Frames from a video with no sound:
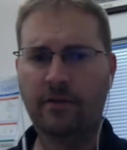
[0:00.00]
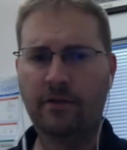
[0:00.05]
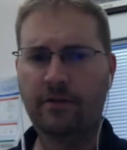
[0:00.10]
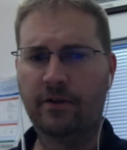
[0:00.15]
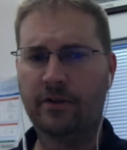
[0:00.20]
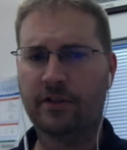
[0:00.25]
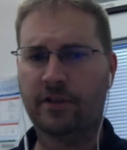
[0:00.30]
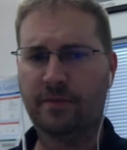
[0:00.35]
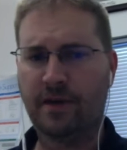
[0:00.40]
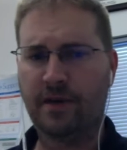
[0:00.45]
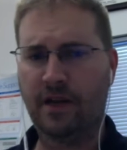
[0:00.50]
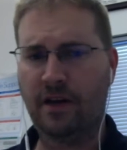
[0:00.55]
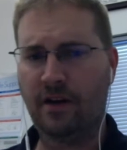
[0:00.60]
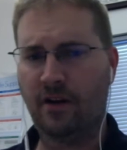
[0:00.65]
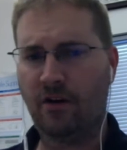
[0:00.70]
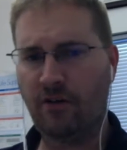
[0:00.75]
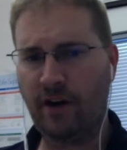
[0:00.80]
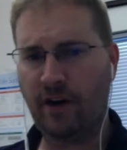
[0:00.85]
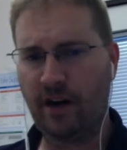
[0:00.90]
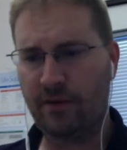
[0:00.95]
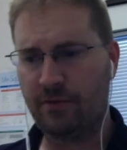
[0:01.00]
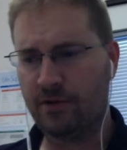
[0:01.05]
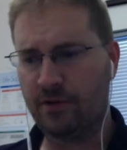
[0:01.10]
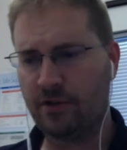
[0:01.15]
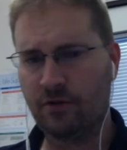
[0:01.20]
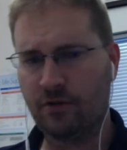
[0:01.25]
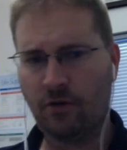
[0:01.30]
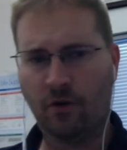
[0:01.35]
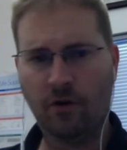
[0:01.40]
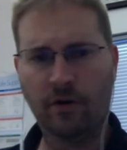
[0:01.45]
There's some incredible
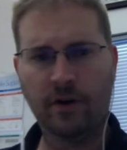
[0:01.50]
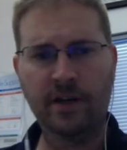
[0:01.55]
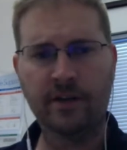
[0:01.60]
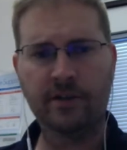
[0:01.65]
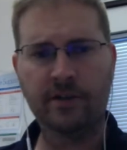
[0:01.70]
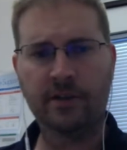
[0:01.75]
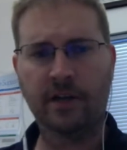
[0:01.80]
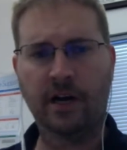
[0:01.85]
stories.